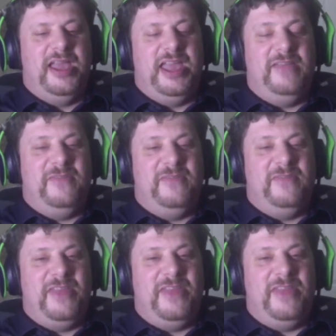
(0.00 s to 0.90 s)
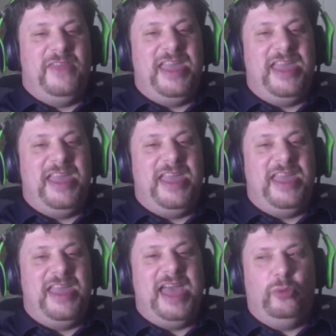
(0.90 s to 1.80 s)
If they had
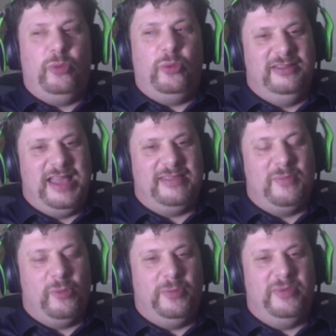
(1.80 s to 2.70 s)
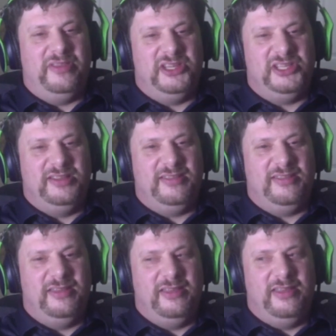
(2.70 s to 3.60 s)
real at some more positions,
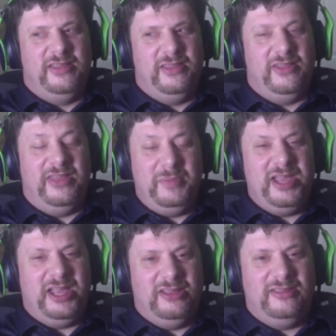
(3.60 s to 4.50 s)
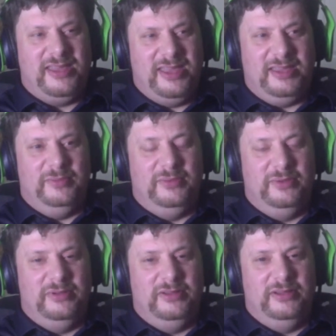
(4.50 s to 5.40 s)
they'd be a good team.
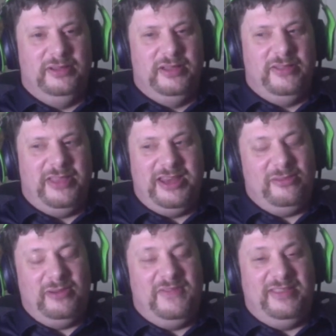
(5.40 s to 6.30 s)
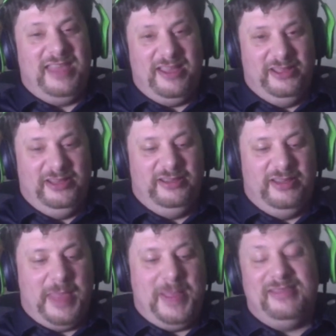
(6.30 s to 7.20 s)
They just don't have the talent,
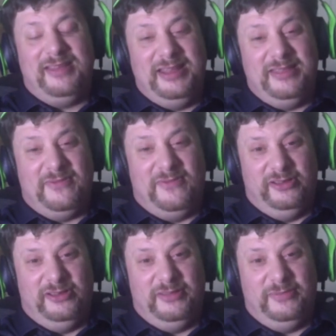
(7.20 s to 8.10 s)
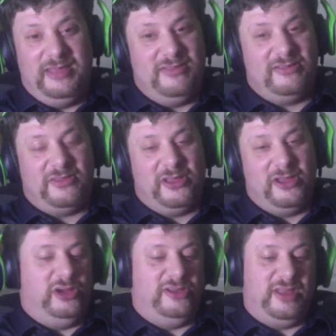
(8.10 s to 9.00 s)
and that's not his fault. He's just the
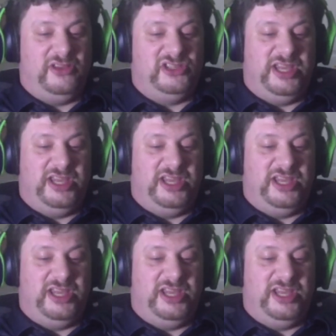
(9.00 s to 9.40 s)
coach. He's not the GM.